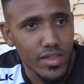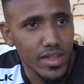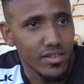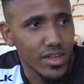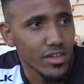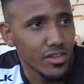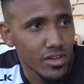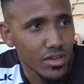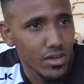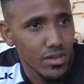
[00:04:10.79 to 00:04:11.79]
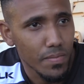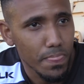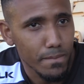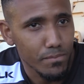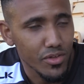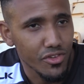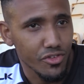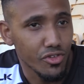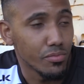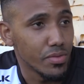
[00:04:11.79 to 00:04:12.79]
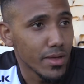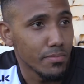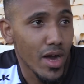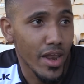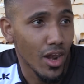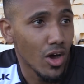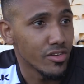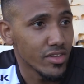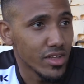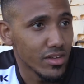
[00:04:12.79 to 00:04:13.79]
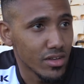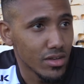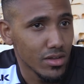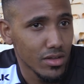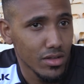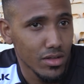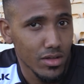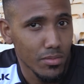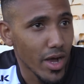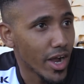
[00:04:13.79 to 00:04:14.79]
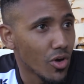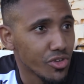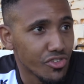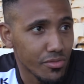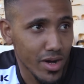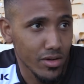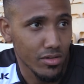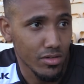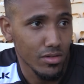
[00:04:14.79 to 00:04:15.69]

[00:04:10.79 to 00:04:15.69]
this season should be better than last season by a country mile.